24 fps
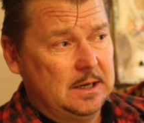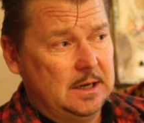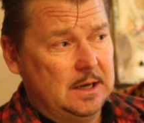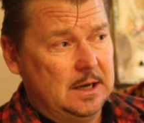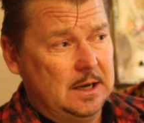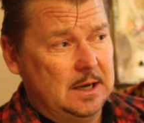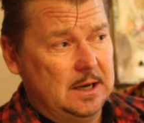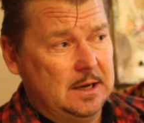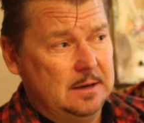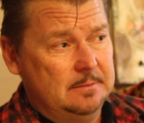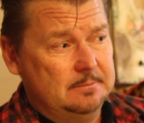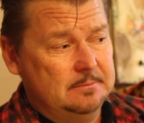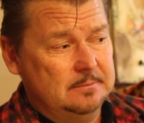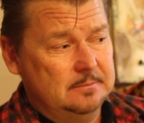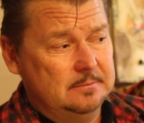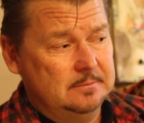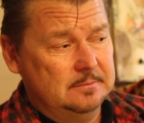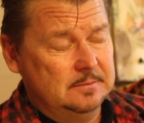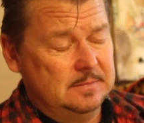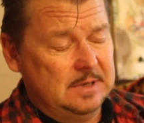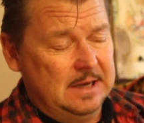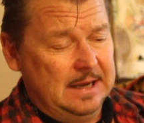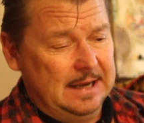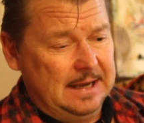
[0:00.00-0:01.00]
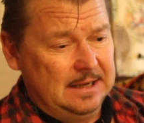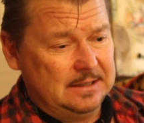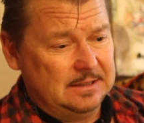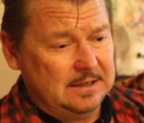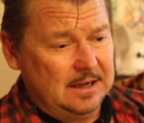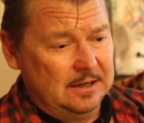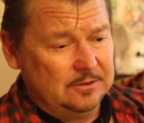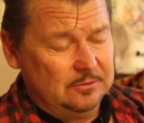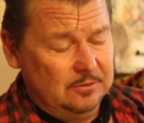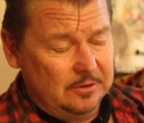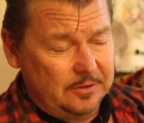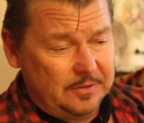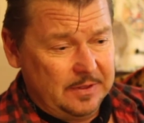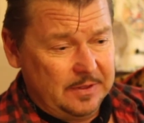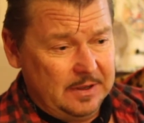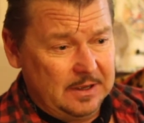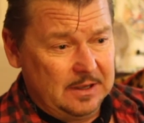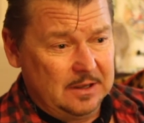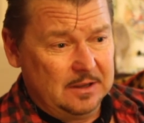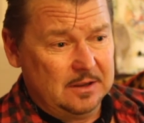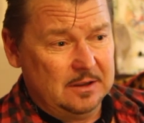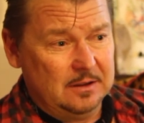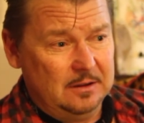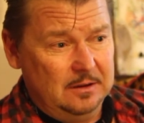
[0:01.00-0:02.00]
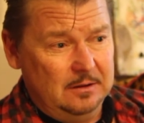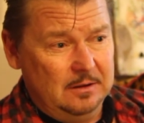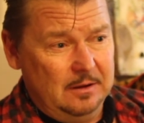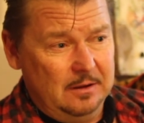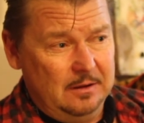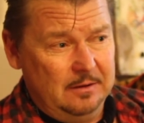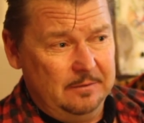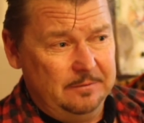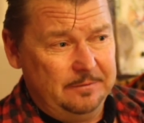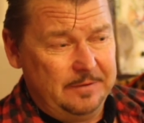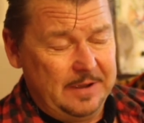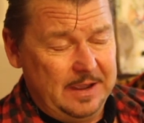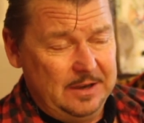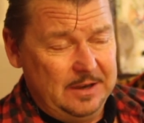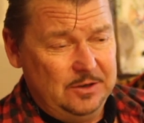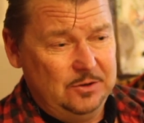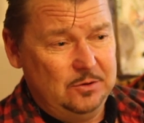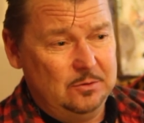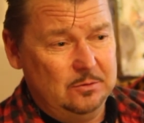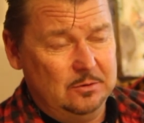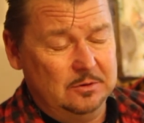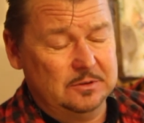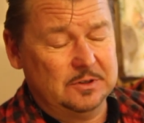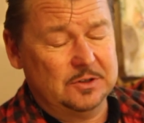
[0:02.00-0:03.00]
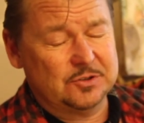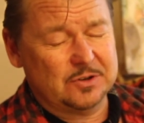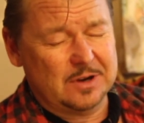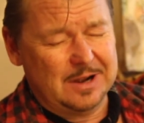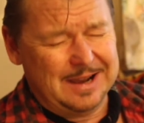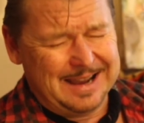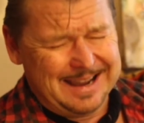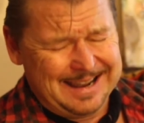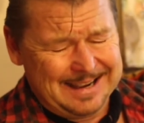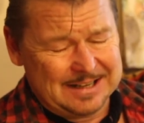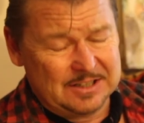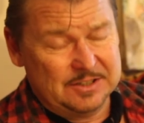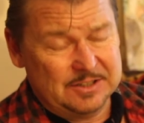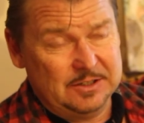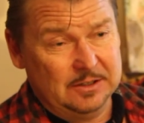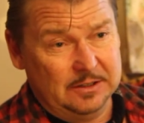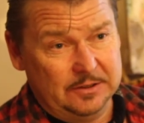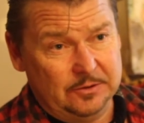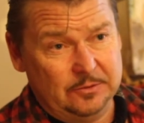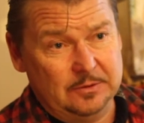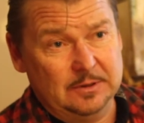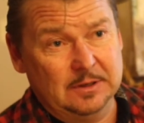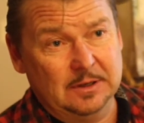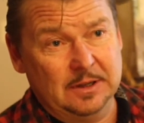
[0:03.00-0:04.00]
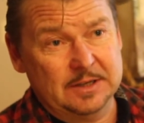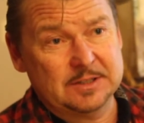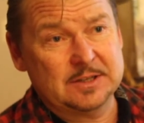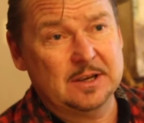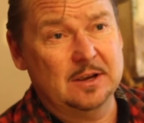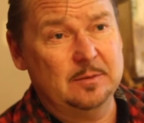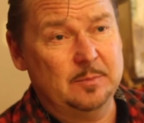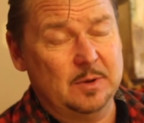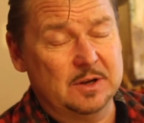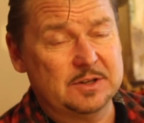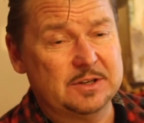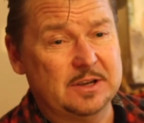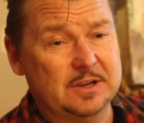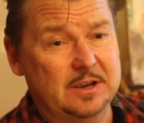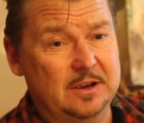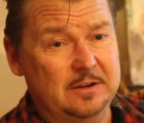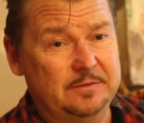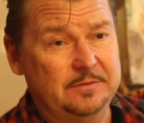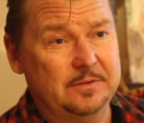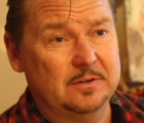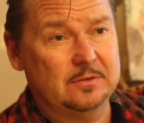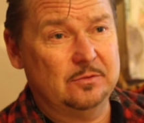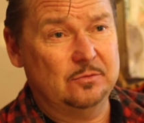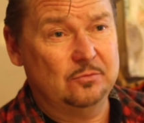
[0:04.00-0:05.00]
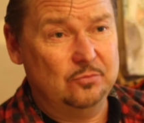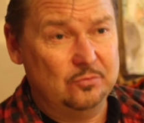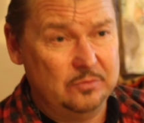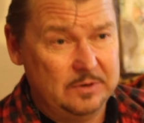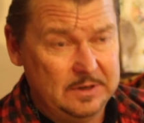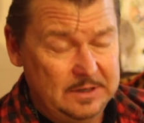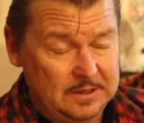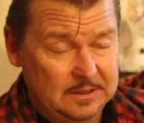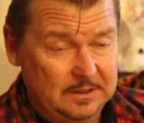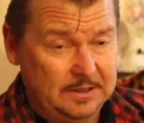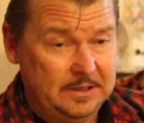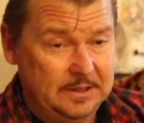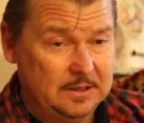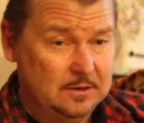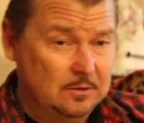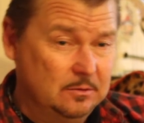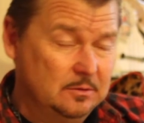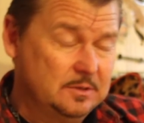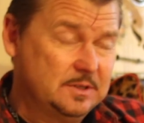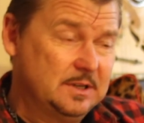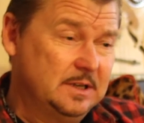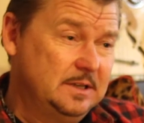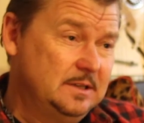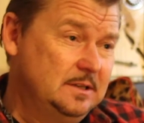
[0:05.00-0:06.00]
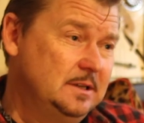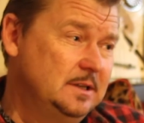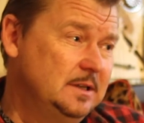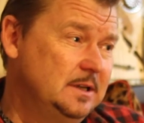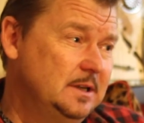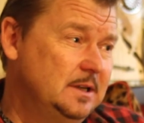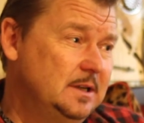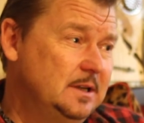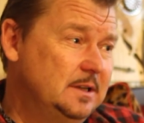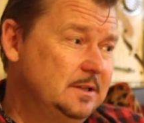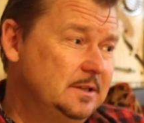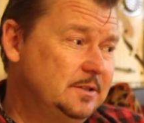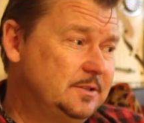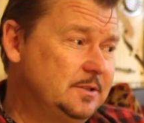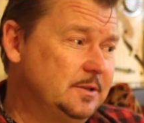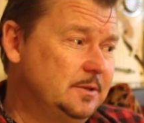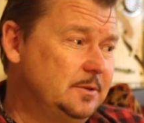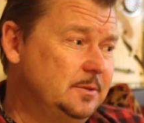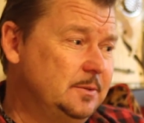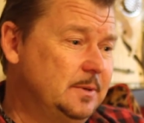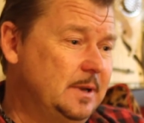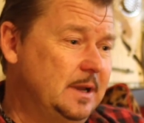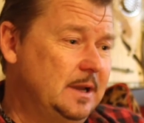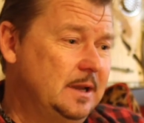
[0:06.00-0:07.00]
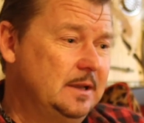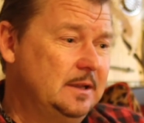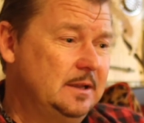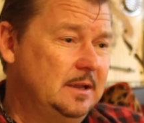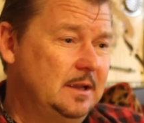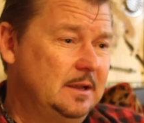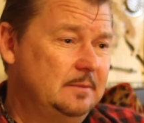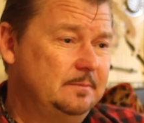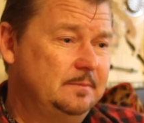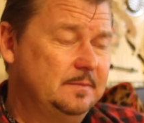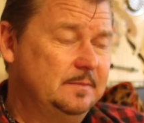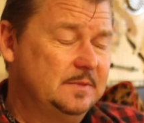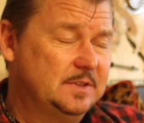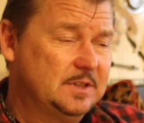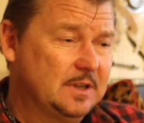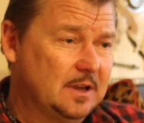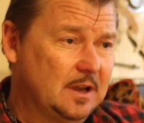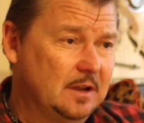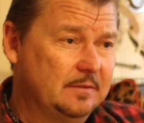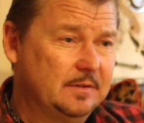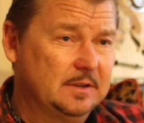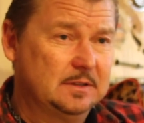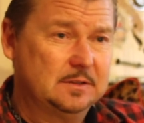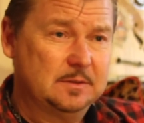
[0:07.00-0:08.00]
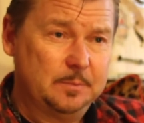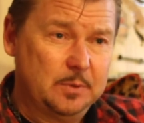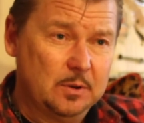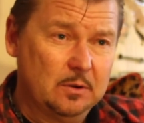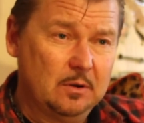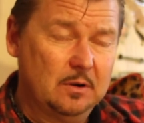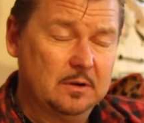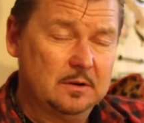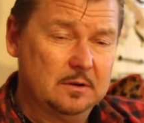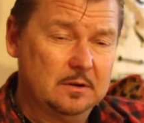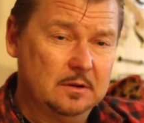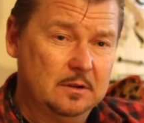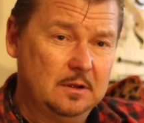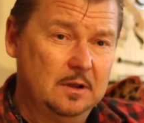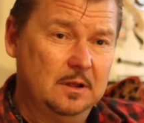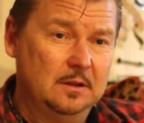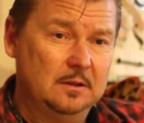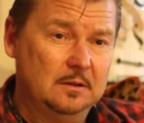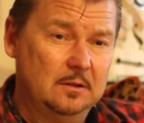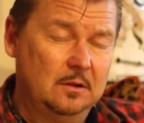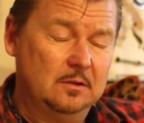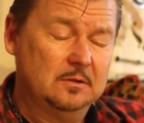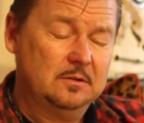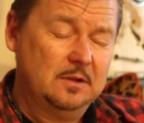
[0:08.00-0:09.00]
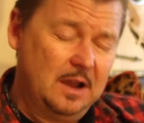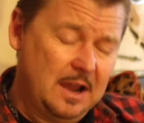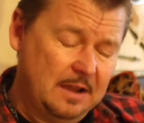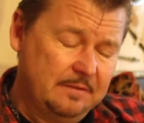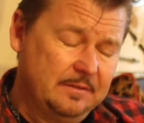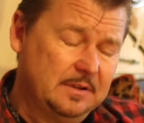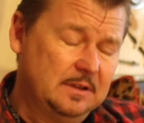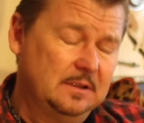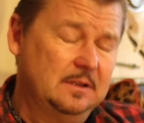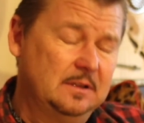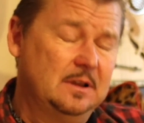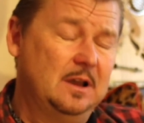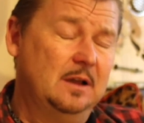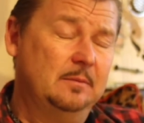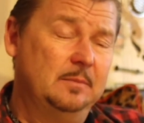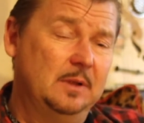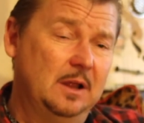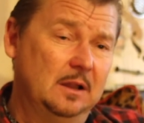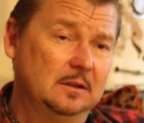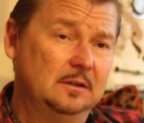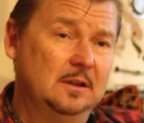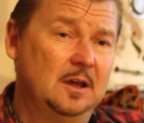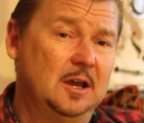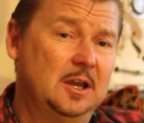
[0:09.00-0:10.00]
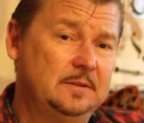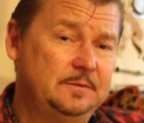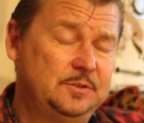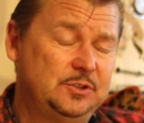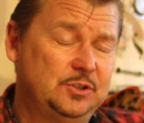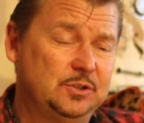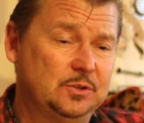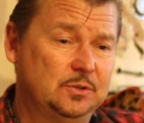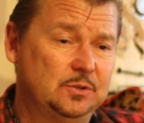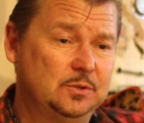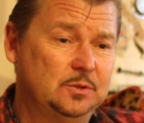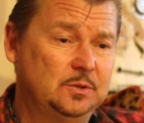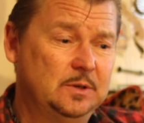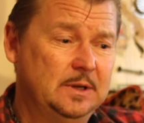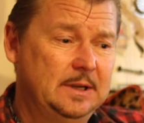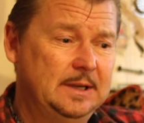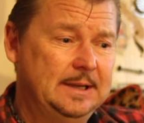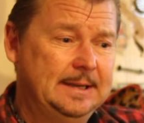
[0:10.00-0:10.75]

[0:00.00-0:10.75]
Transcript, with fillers: um, and I don't think uh, venue owners actually realise how much effort really goes in to uh, to having to put on a, a, having a, a, live show.